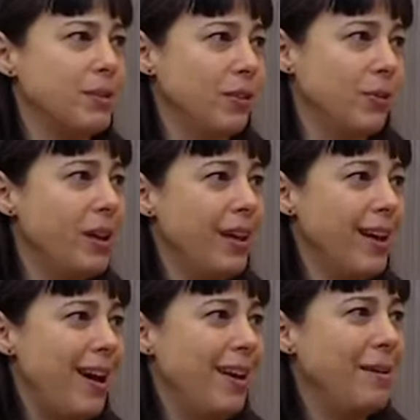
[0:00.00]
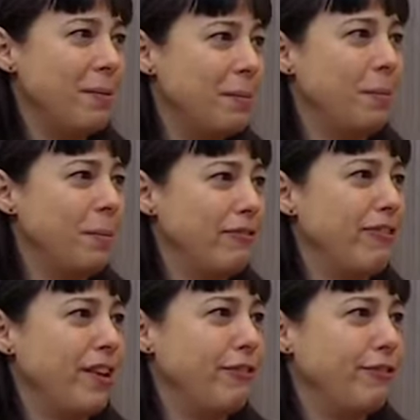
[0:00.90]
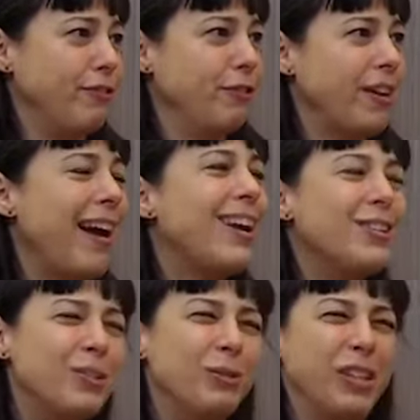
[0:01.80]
So I'm a big fan of food. I also